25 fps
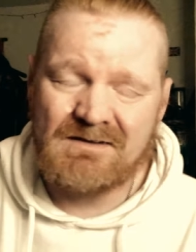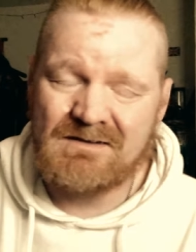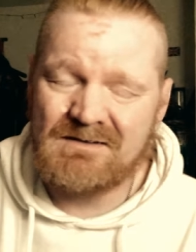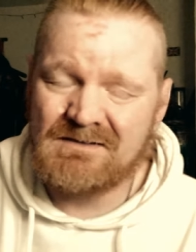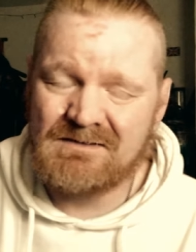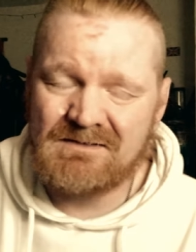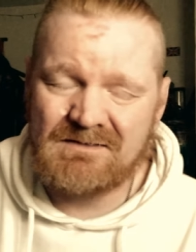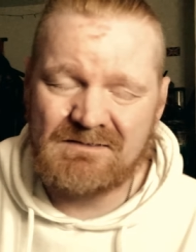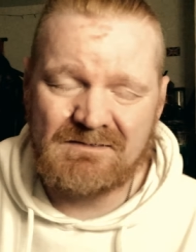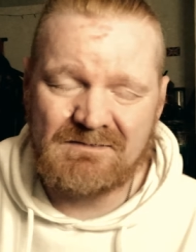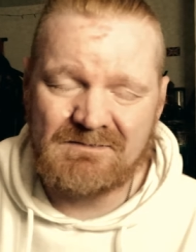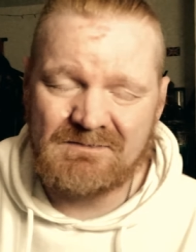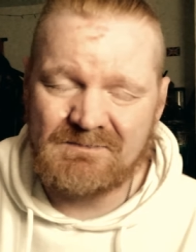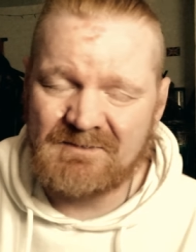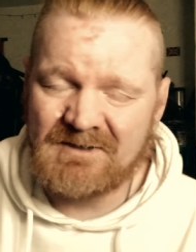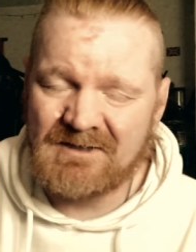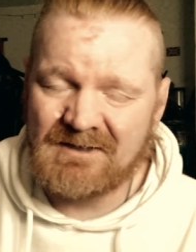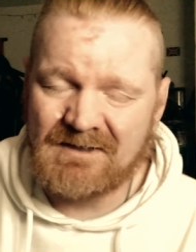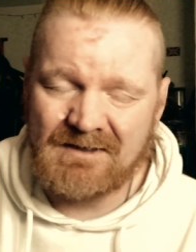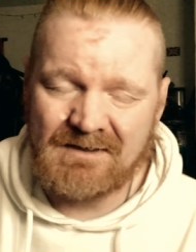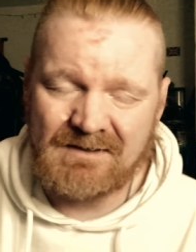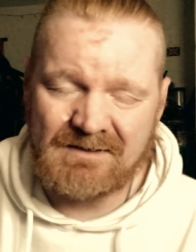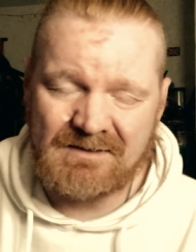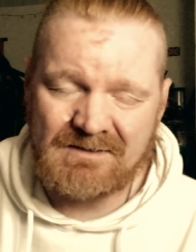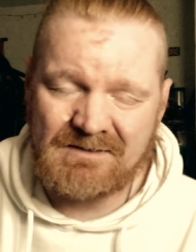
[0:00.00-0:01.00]
Oh
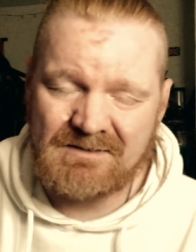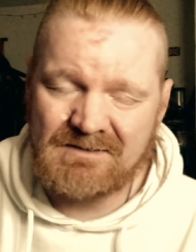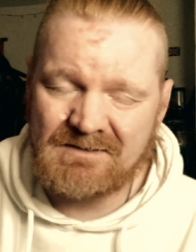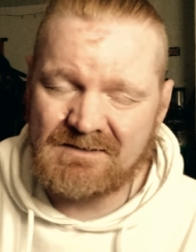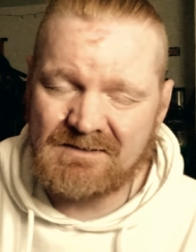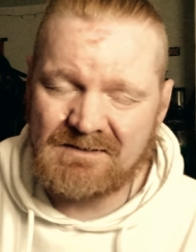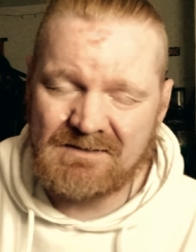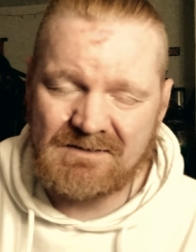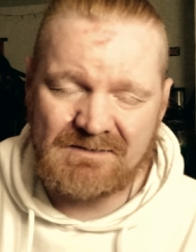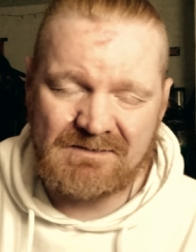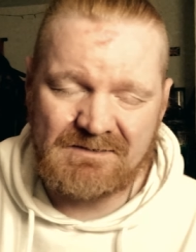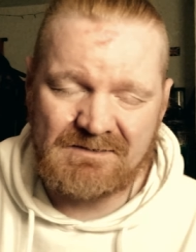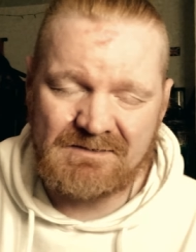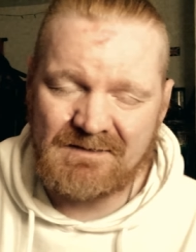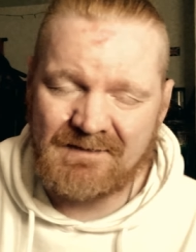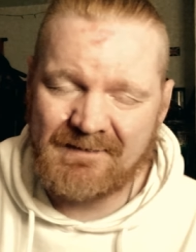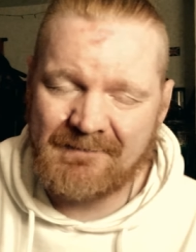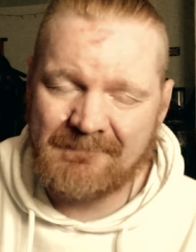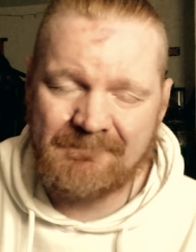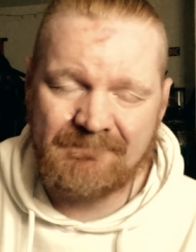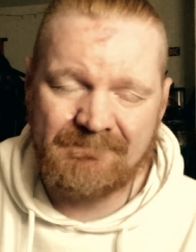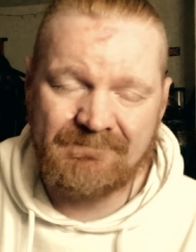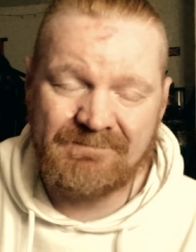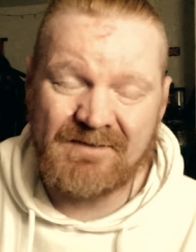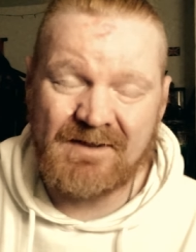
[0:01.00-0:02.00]
my god!
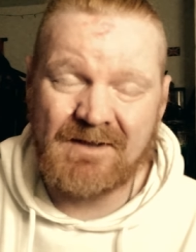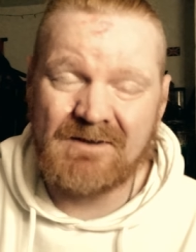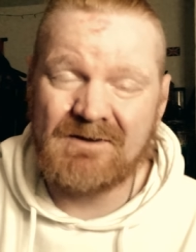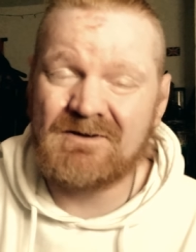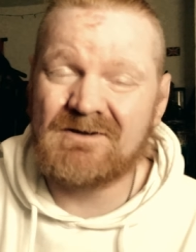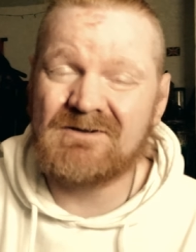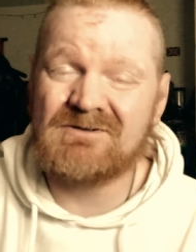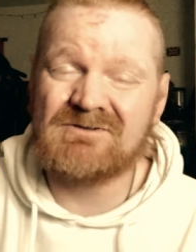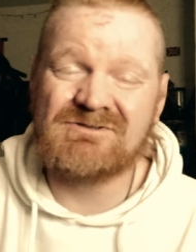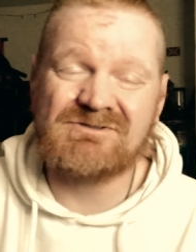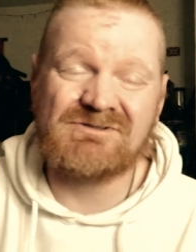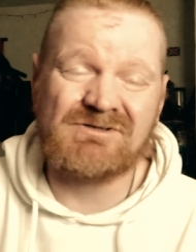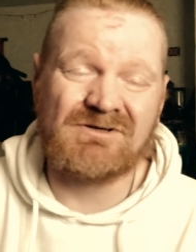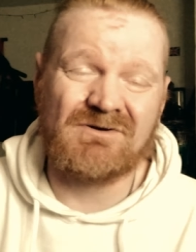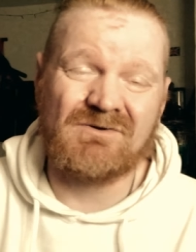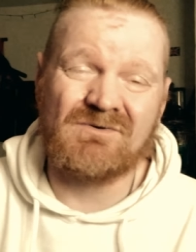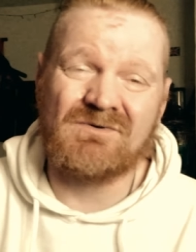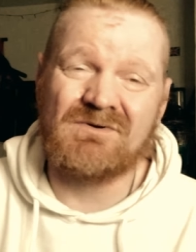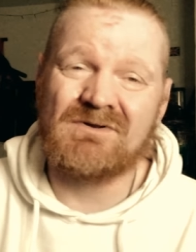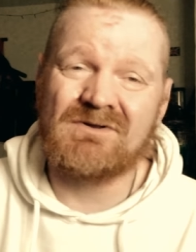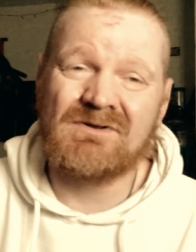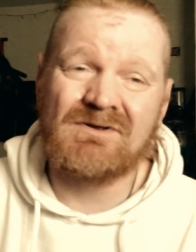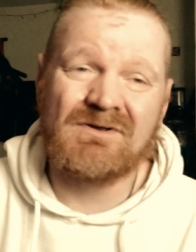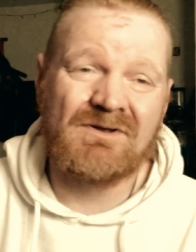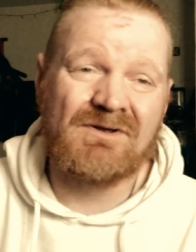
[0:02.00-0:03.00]
And also,